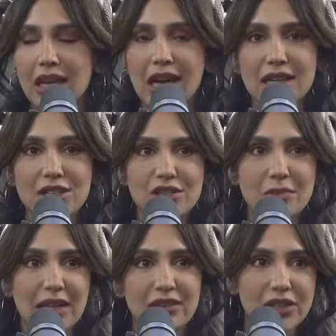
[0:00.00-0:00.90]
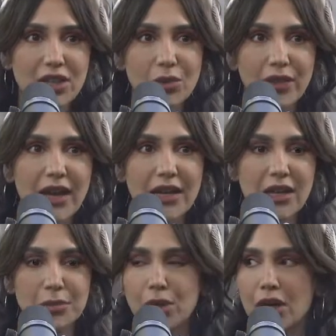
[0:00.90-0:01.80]
And I just made a video on that and
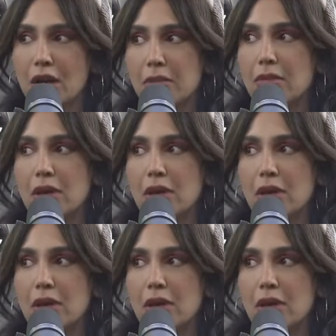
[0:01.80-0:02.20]
I put it up.